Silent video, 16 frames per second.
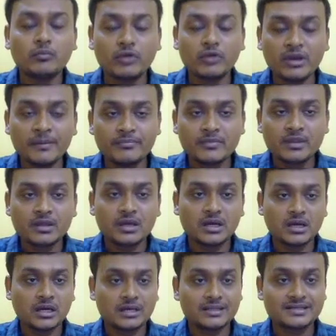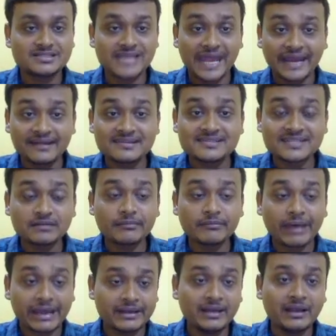poem that's Ancient
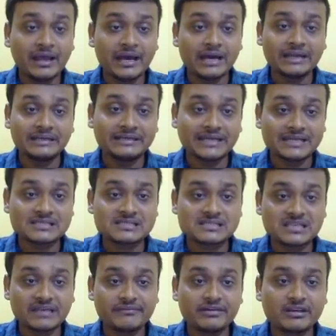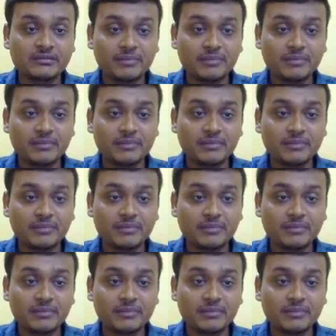Mariner, and it has 7